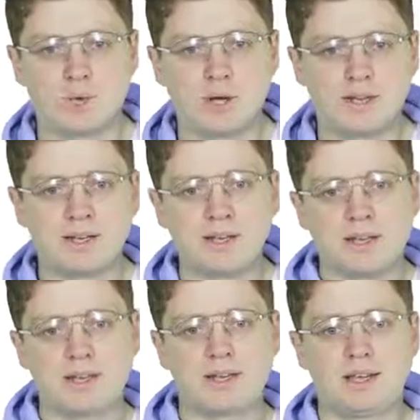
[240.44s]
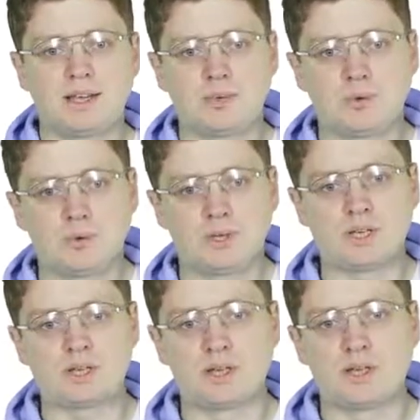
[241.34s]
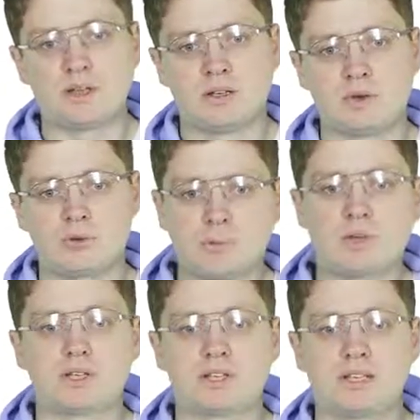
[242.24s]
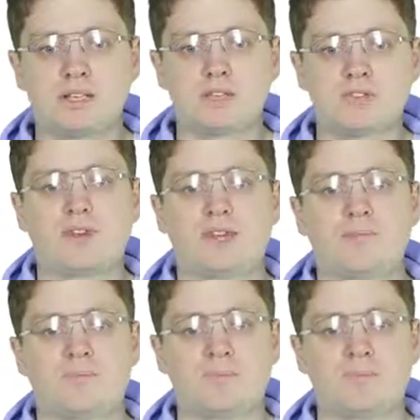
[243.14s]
A1 and A2 is no smaller than A3.